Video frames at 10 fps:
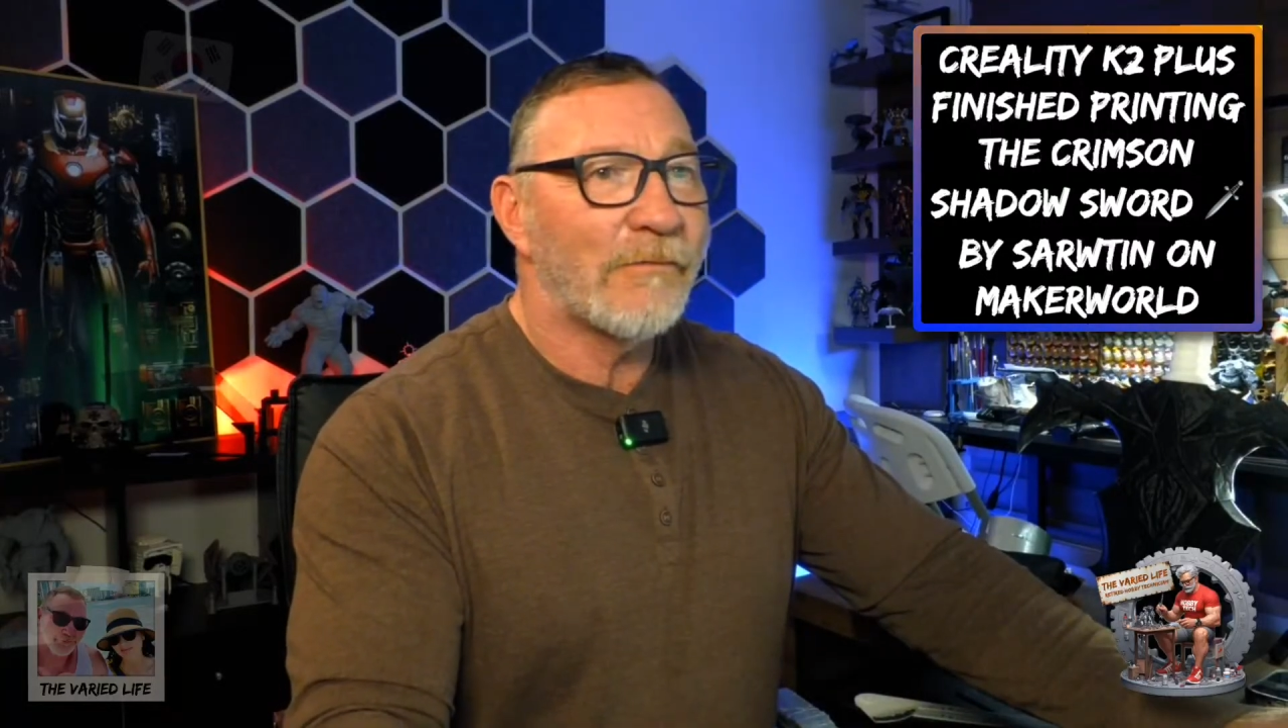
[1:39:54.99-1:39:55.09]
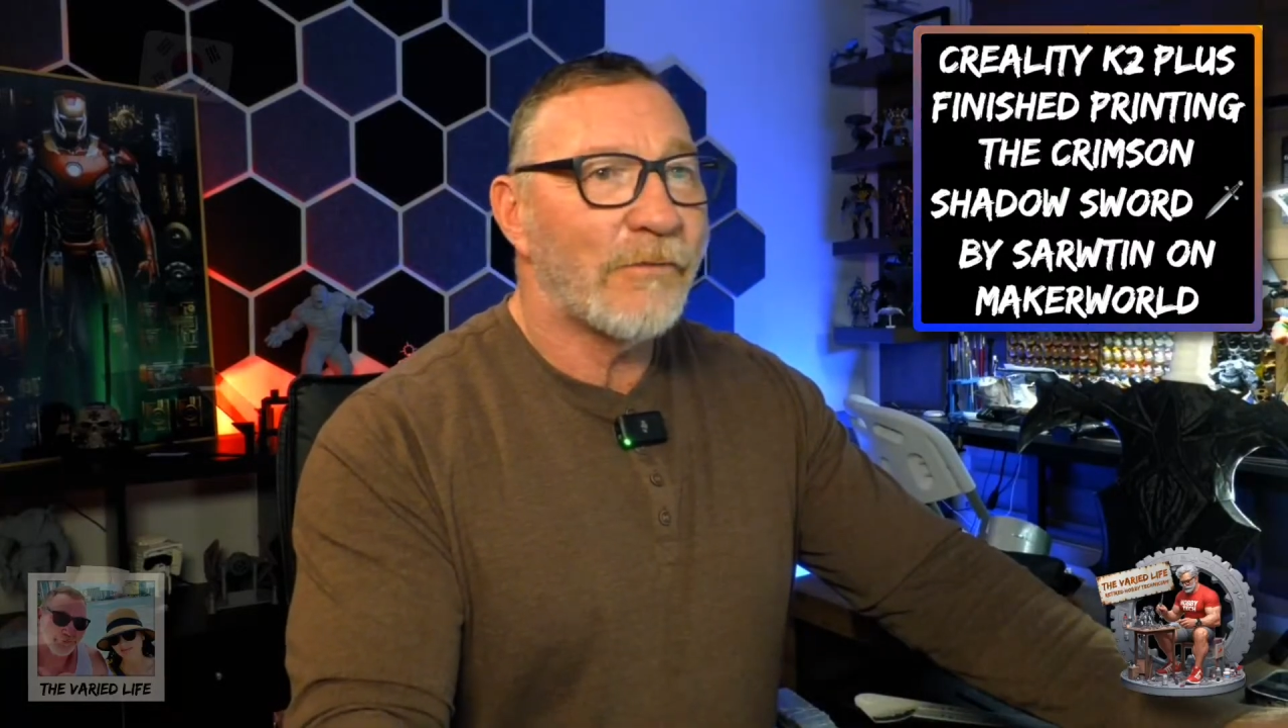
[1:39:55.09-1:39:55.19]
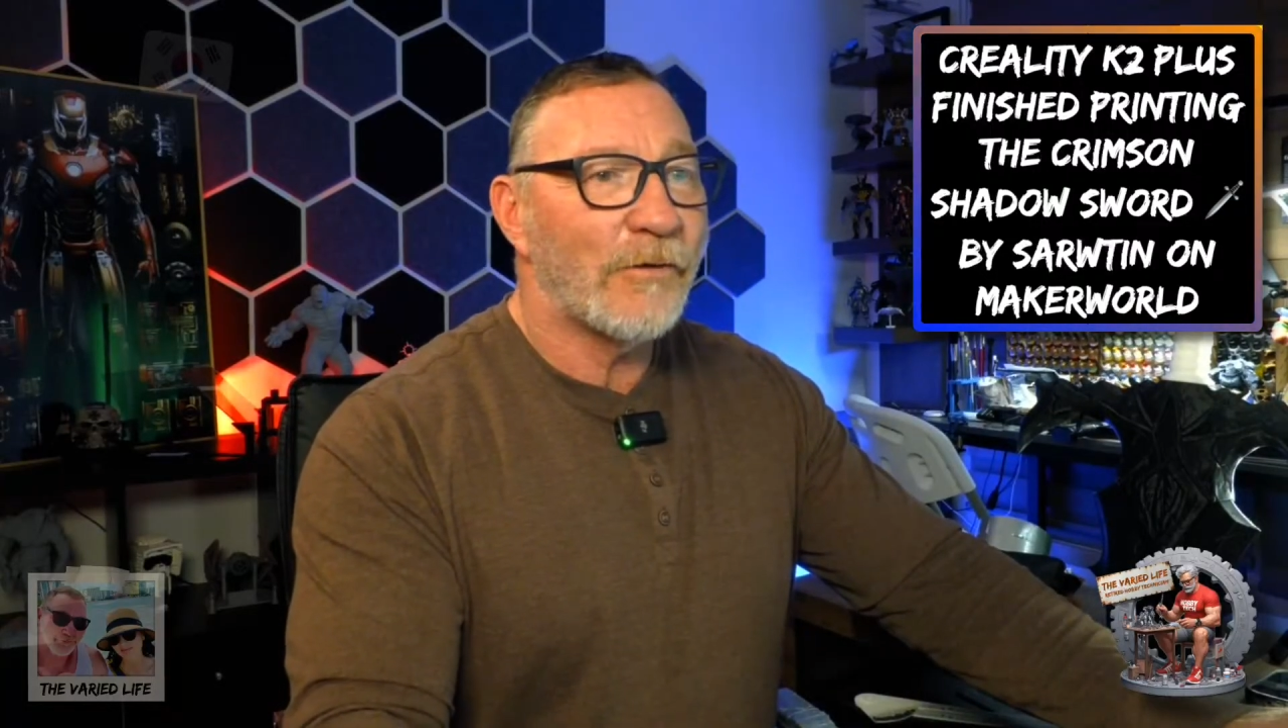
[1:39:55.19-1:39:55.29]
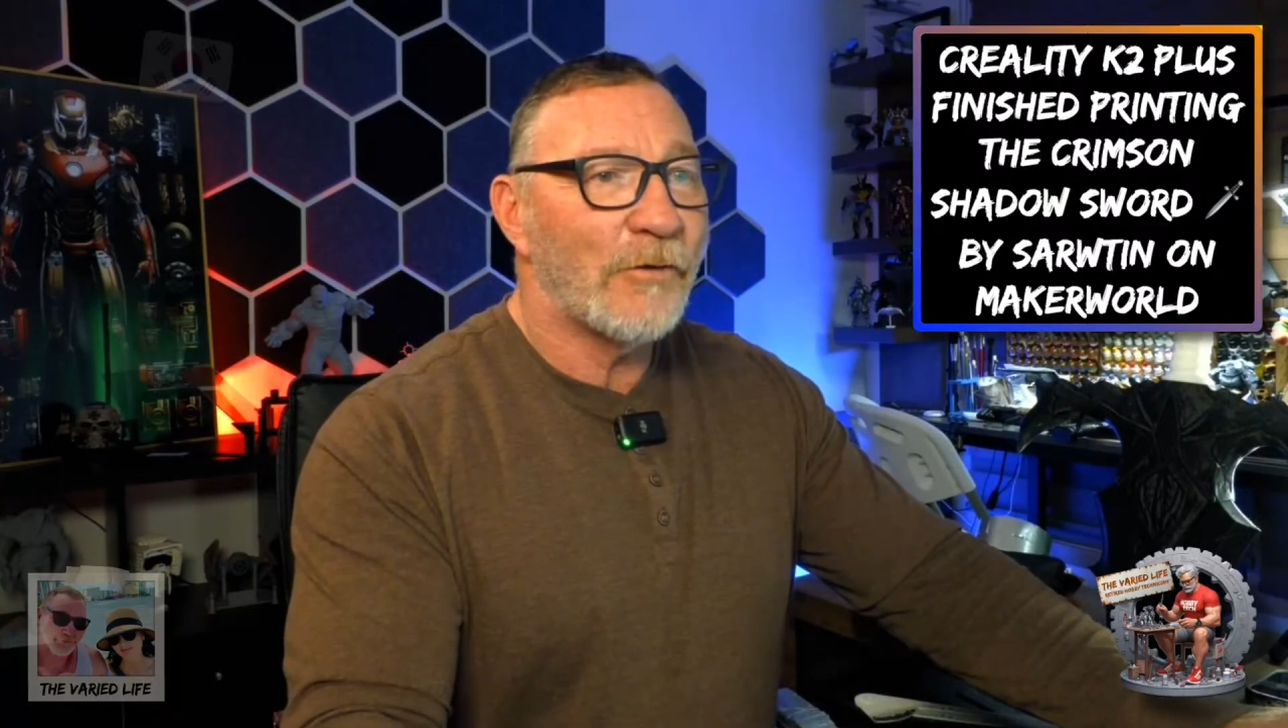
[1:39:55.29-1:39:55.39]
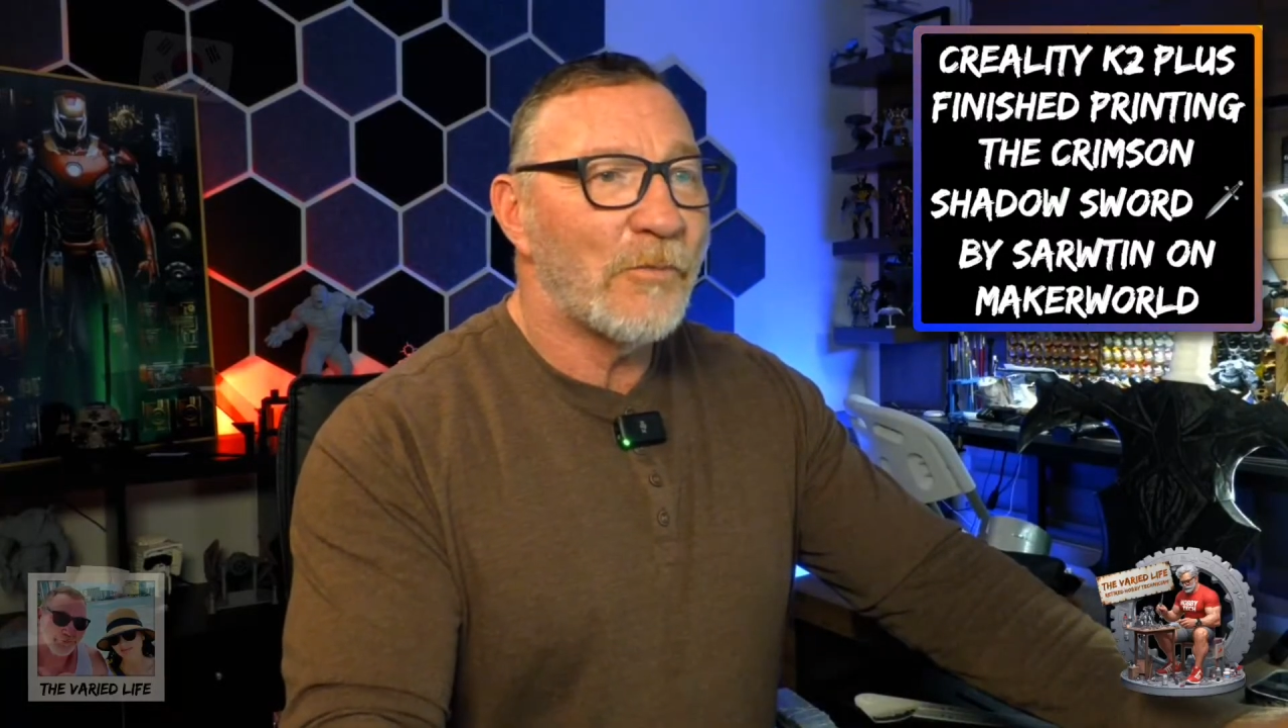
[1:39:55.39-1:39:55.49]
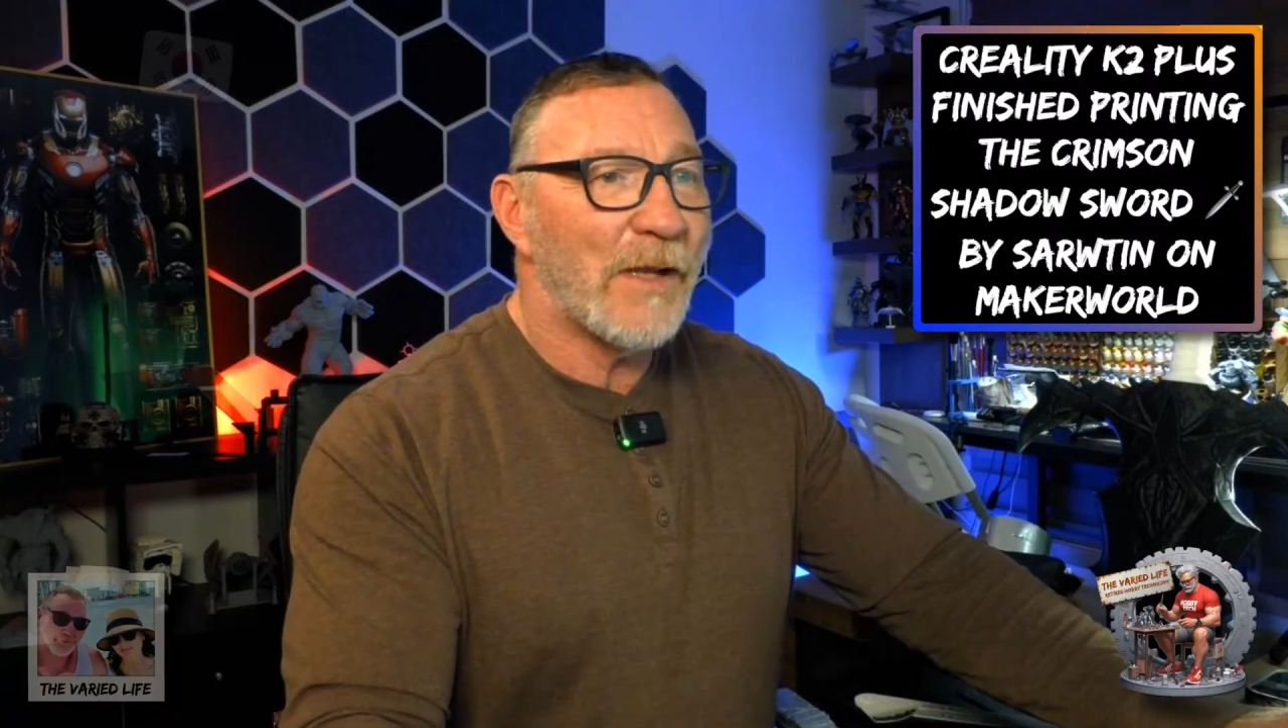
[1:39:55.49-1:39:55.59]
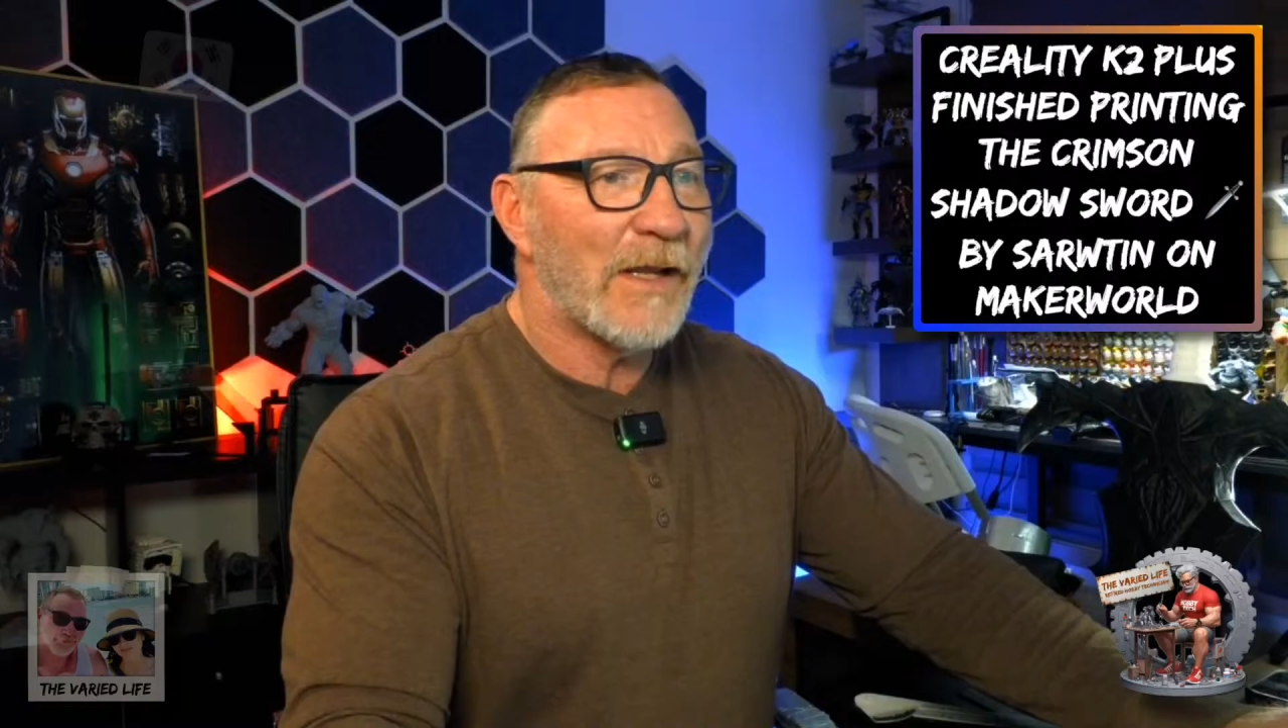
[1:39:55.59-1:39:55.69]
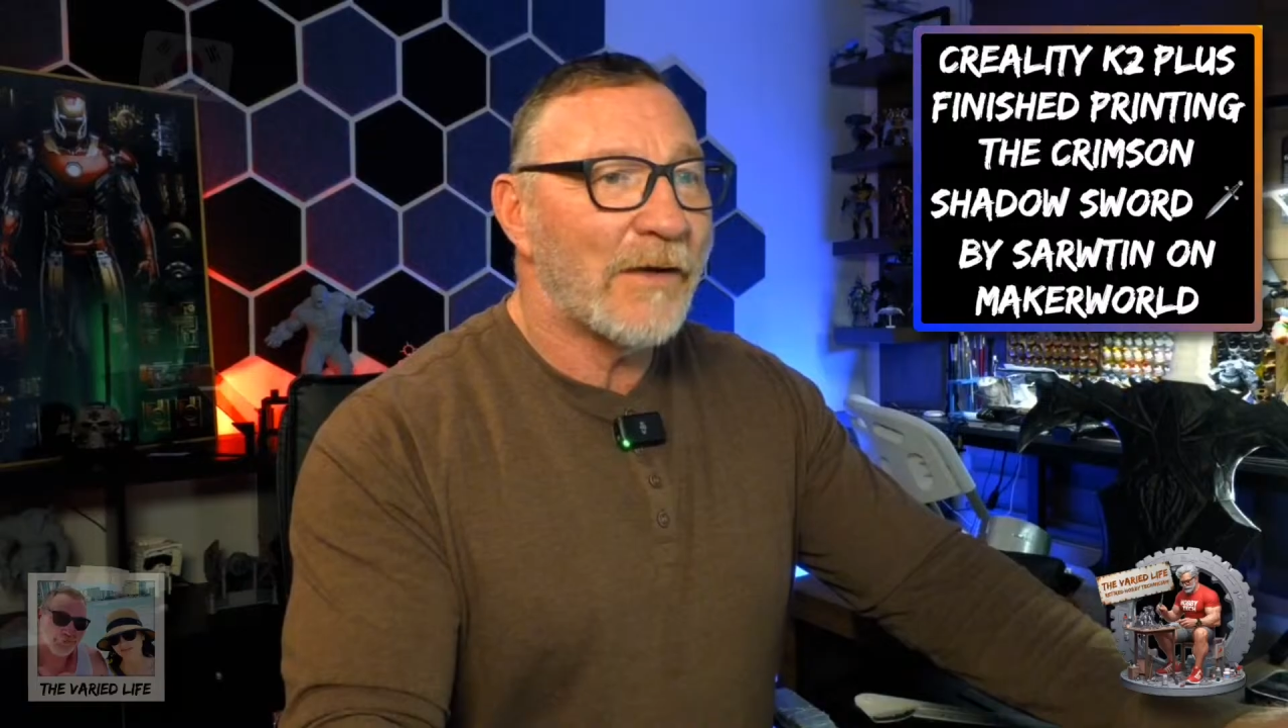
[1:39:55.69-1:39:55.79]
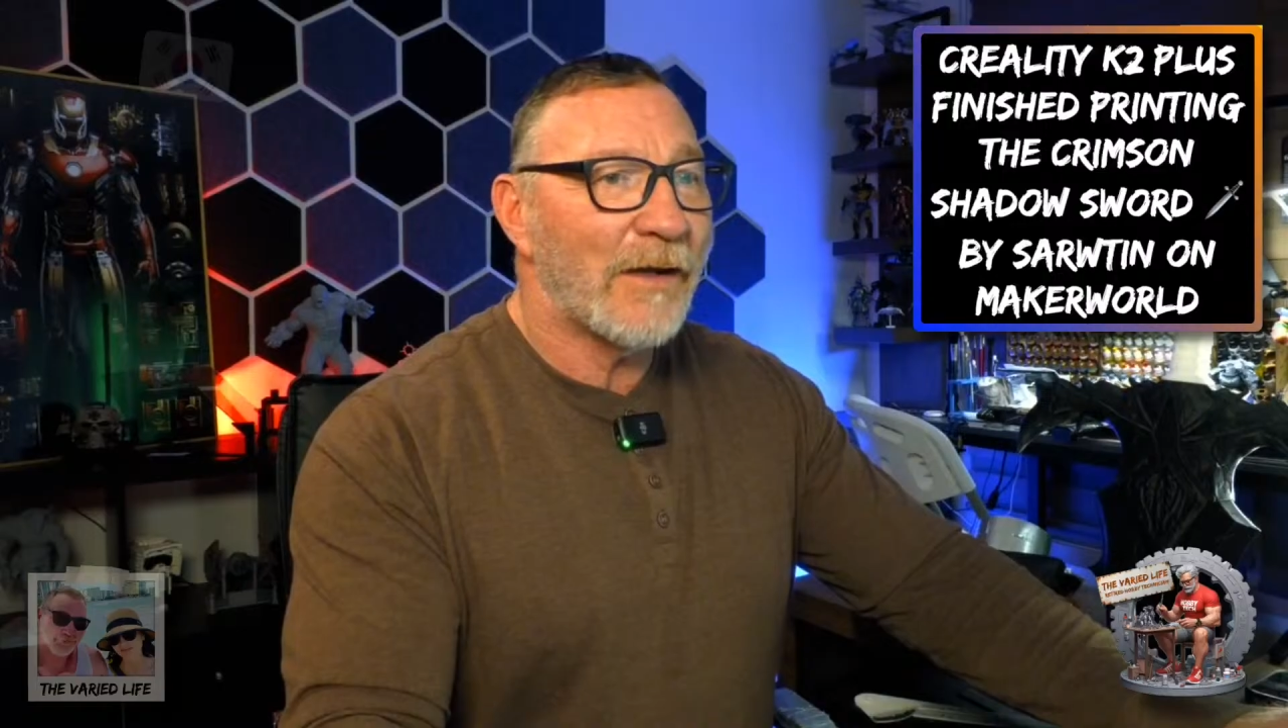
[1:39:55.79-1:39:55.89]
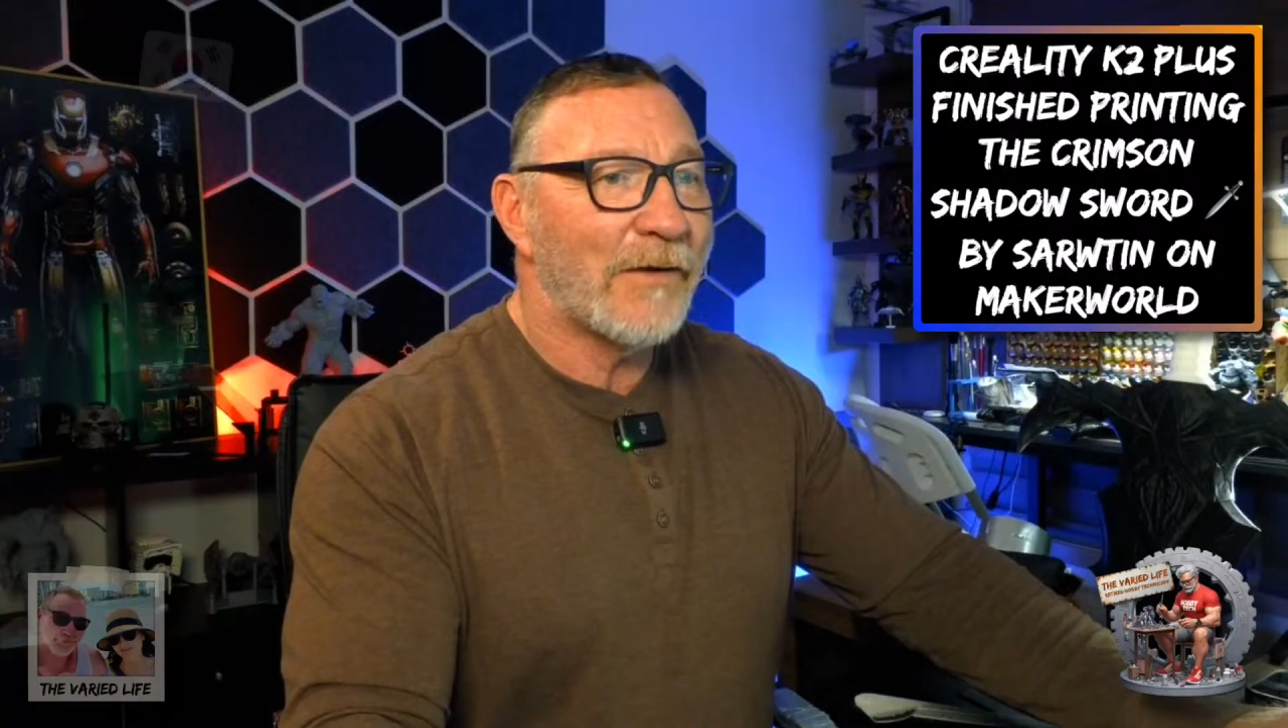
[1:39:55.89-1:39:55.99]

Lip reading: for Luban,